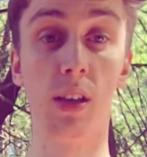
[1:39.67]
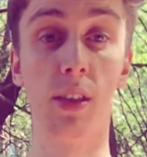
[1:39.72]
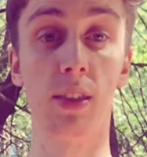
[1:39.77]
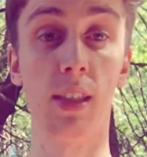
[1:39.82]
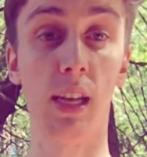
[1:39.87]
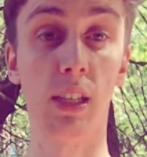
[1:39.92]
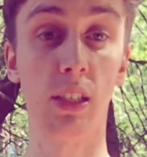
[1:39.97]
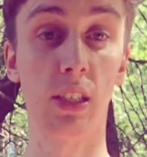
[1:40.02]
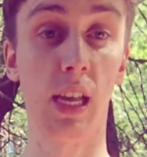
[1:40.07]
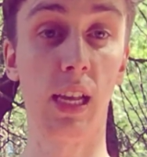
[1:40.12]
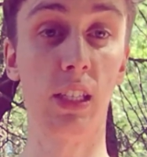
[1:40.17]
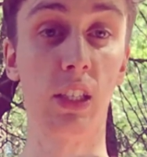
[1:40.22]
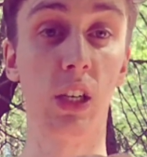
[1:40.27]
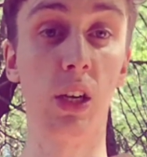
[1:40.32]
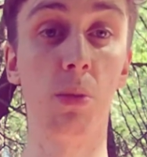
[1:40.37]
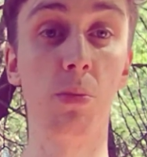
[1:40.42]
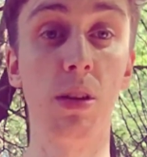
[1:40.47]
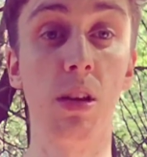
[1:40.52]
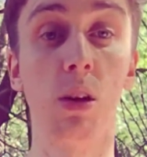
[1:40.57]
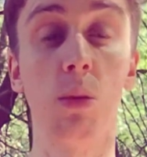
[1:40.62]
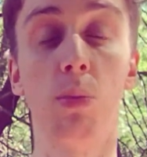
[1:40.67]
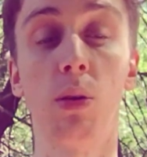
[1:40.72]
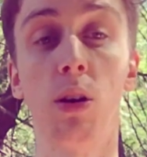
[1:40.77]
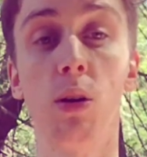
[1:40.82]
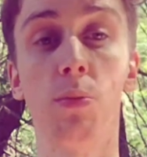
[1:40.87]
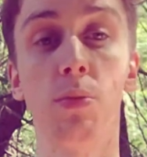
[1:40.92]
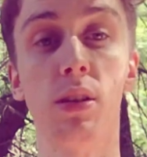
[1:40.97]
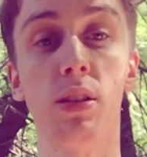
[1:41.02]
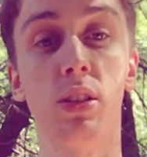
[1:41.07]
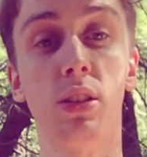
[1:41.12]
That's that's going to be your
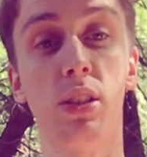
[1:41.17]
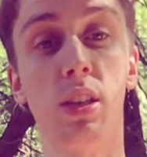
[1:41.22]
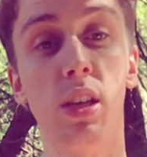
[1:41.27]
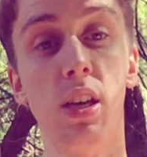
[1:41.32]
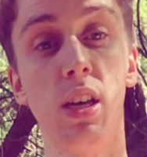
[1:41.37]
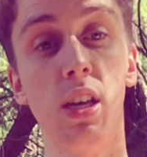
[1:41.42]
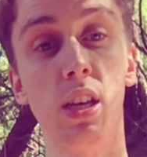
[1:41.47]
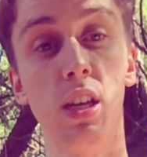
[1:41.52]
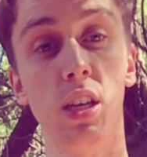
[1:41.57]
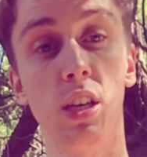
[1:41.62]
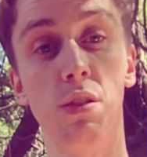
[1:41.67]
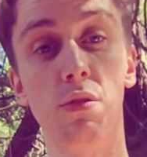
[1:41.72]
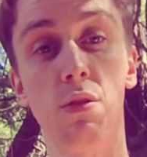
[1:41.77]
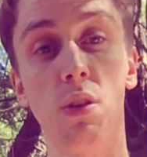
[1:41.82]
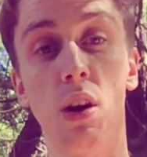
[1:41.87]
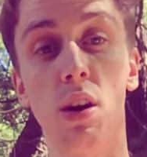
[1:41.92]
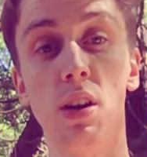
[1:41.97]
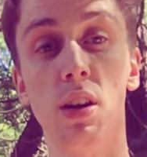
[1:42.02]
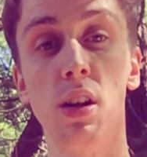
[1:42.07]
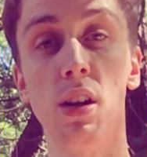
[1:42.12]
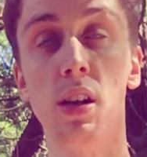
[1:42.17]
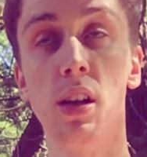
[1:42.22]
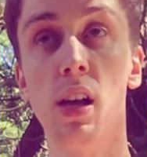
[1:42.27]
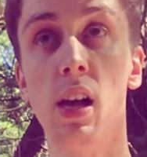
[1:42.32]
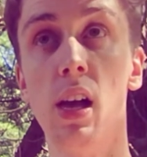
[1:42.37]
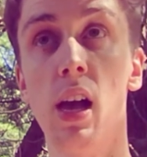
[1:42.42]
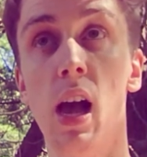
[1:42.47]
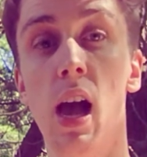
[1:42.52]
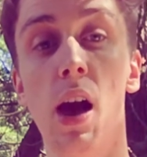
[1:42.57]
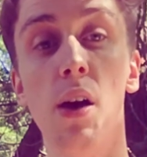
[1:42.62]
purpose. You've got to
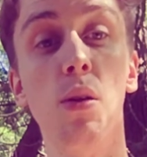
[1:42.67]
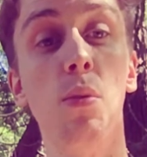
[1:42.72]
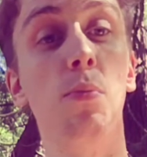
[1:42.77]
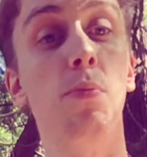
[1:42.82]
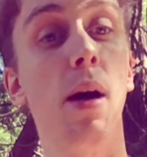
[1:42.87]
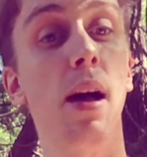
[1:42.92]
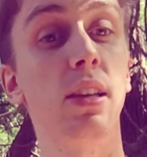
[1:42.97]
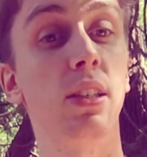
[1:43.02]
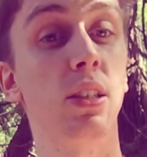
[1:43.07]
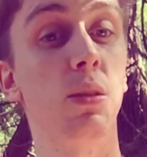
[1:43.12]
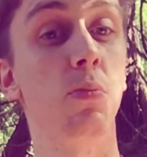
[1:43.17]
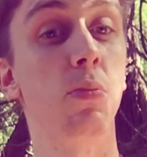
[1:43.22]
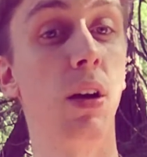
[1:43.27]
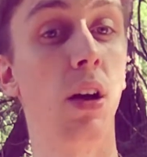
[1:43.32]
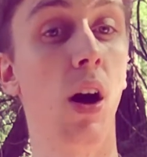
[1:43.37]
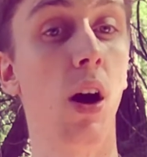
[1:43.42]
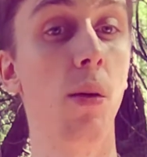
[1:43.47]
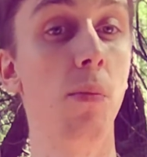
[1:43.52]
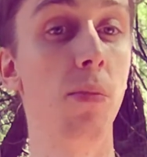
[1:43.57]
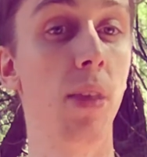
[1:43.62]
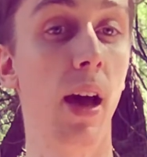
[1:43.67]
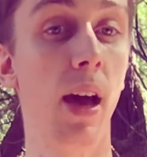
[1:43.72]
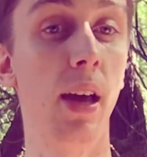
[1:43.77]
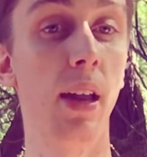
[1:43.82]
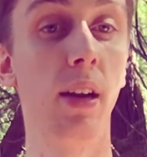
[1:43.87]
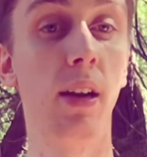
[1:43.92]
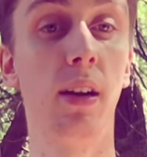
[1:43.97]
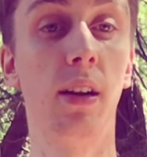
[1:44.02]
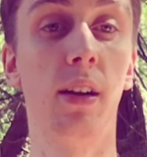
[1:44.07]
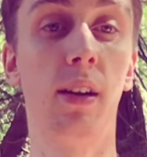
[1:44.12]
how to best become that.
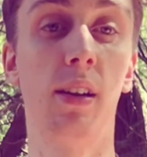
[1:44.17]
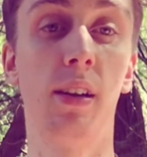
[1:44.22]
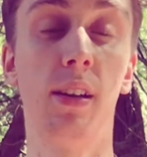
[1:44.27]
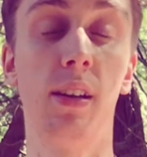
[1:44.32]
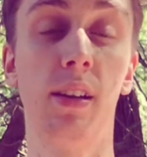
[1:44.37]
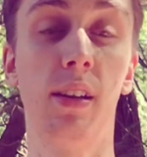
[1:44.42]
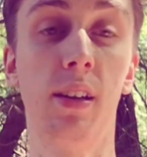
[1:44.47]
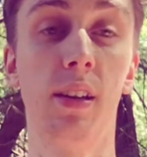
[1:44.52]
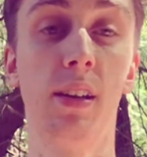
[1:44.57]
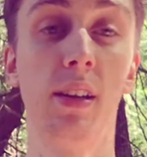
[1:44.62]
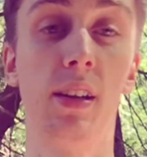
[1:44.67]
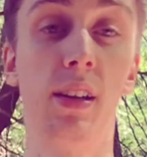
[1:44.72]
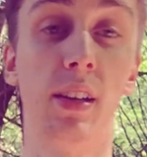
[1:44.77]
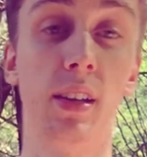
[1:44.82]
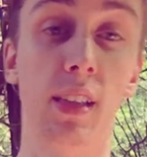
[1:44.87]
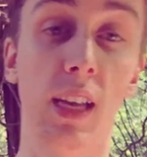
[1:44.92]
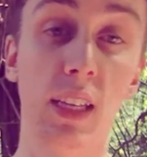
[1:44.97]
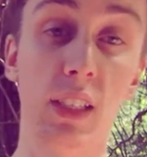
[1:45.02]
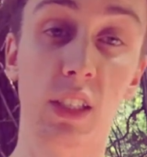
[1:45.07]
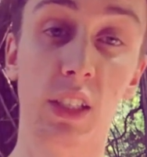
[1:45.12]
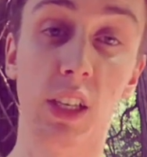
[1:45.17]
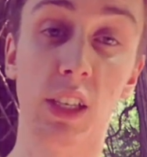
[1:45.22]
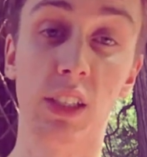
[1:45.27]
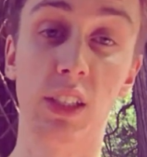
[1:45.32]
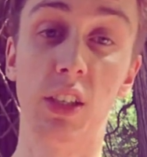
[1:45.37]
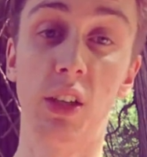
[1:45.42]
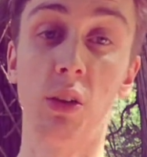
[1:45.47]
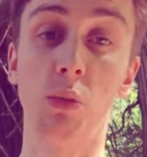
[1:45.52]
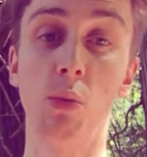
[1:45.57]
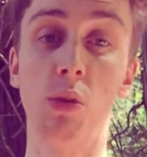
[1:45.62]
That's that's
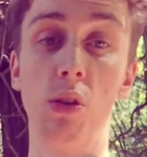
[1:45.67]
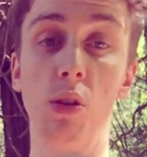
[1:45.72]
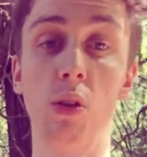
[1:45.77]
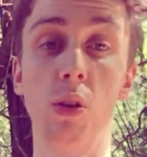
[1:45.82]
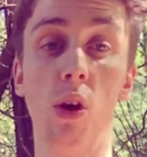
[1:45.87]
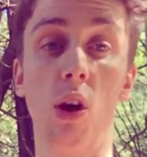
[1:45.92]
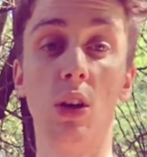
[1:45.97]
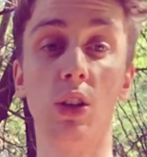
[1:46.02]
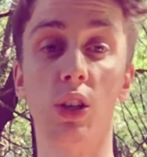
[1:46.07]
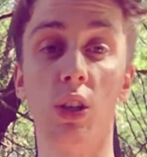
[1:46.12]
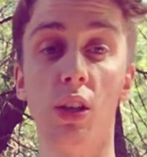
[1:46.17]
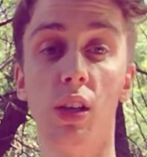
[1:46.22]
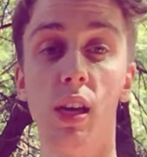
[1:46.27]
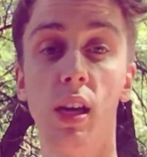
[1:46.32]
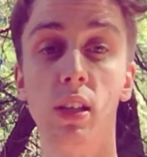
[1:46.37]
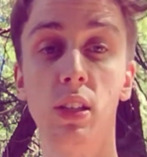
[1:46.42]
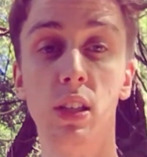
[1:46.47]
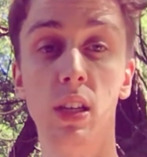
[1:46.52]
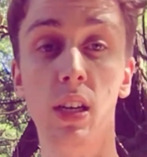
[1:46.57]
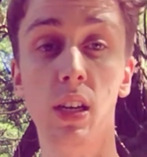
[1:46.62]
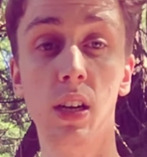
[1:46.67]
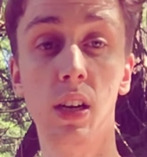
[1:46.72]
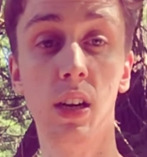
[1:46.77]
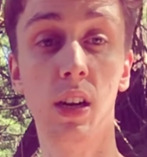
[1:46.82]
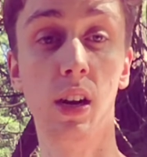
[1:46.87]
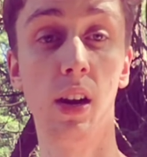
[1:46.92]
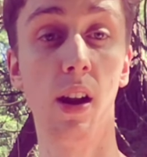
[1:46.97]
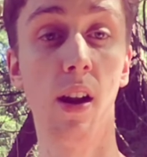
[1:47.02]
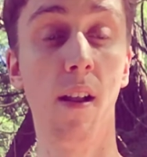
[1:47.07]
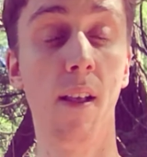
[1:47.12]
the, where the logic kicks in,
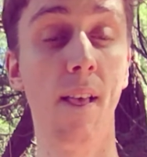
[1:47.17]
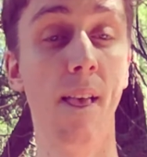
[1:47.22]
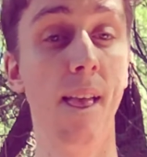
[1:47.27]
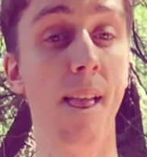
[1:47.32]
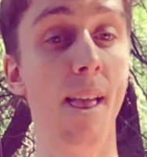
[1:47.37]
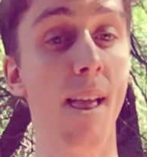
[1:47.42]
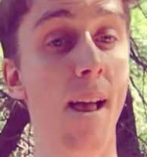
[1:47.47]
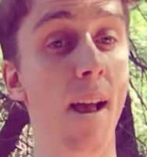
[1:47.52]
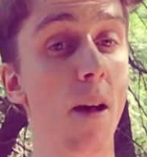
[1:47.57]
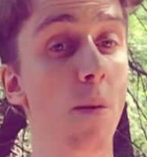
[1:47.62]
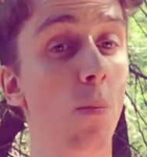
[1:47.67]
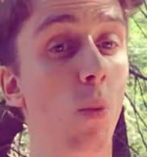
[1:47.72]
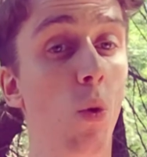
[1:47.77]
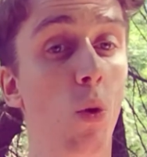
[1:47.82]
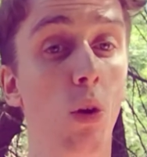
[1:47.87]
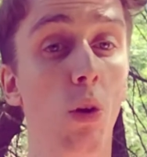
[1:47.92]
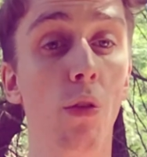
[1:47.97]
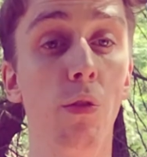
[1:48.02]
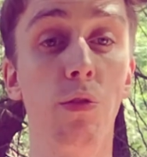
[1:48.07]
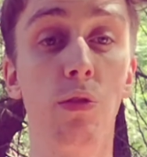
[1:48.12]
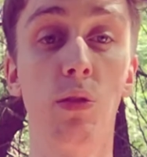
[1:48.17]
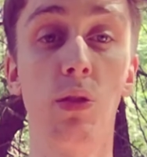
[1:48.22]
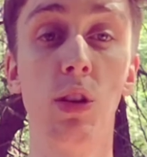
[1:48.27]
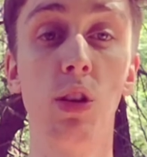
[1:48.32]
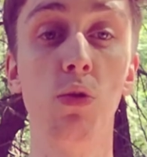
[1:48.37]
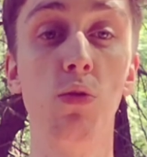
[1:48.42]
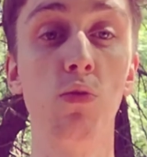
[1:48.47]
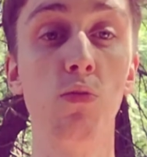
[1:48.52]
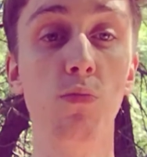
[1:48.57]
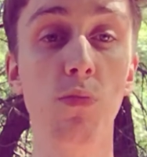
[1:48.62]
and moreover,
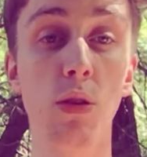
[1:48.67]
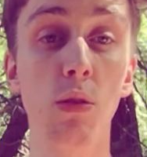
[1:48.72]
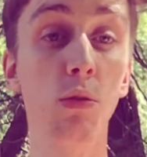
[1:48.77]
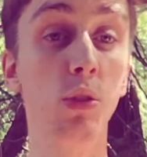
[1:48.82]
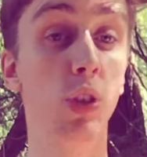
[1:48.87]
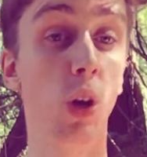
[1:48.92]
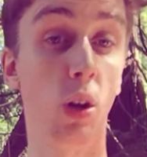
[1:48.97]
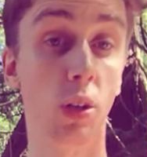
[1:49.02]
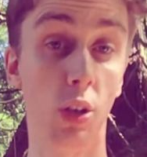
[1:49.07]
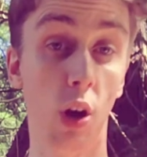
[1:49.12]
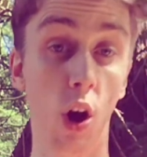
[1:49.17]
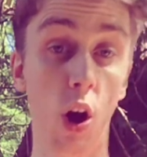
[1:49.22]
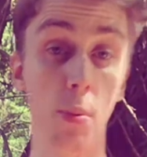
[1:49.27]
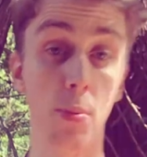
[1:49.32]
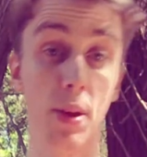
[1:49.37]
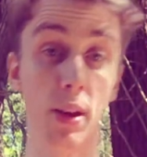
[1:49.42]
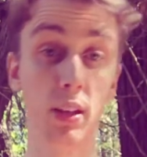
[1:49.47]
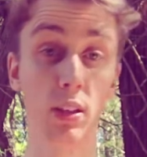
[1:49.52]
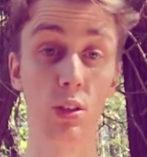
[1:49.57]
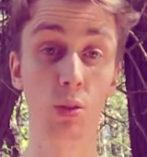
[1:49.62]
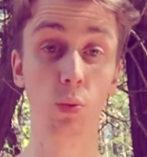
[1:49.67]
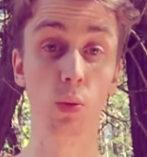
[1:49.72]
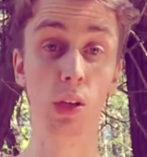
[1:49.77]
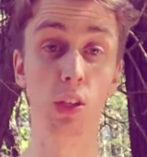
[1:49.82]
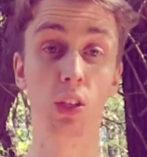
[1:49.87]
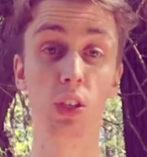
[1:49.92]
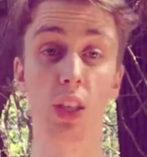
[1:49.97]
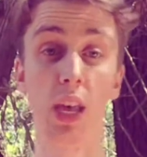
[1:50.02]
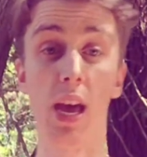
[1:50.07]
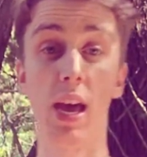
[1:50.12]
you muse on topics,
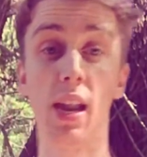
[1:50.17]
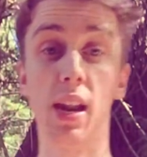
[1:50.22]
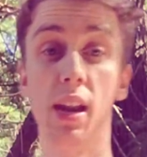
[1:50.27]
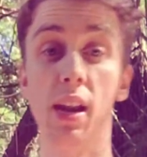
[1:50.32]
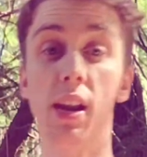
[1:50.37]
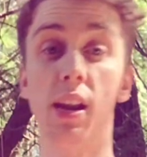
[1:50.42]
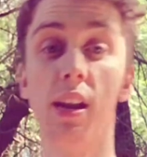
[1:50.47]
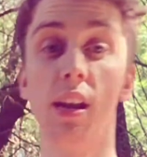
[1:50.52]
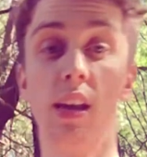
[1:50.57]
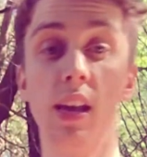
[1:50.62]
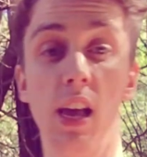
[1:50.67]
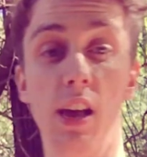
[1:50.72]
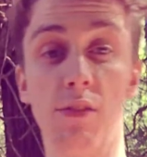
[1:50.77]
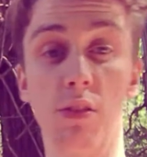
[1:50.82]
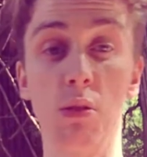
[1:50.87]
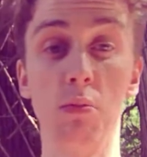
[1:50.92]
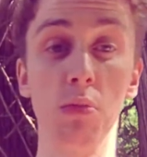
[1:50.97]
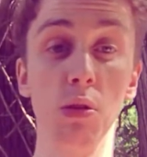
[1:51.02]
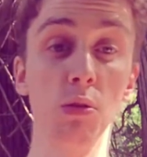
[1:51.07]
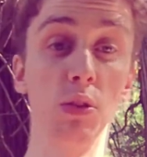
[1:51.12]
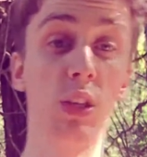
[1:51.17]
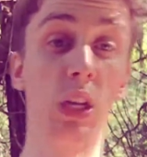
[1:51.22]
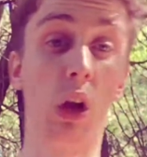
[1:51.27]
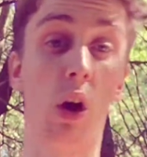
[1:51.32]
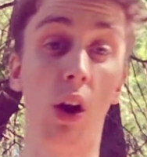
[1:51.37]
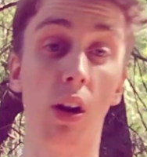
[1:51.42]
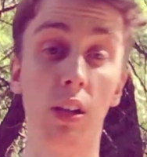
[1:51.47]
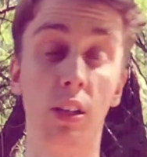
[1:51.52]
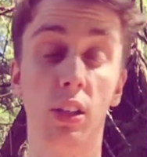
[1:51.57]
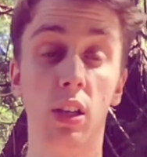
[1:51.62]
which then if you're musing
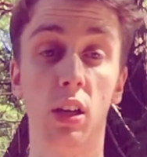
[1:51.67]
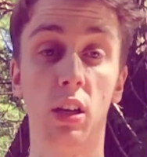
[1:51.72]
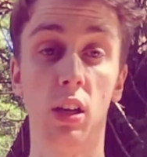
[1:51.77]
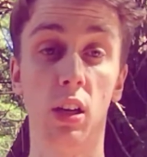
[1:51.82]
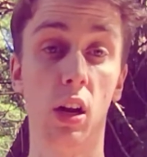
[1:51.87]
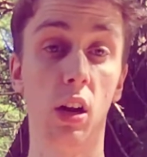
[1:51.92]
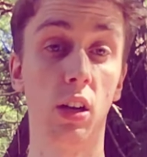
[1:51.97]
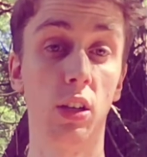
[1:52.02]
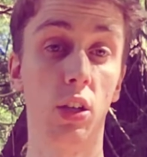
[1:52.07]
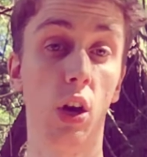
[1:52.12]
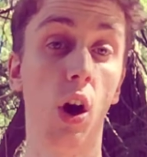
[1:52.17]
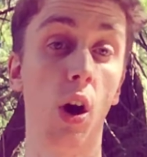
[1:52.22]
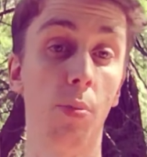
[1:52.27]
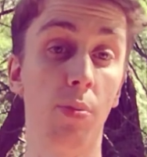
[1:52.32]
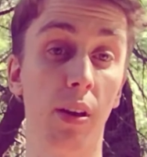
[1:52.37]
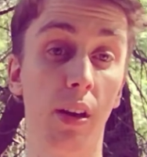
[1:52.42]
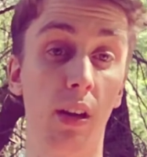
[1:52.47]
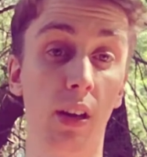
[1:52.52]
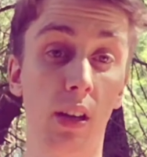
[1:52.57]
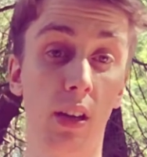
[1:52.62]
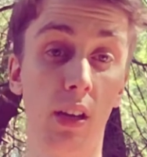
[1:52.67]
on a, uh, on a topic,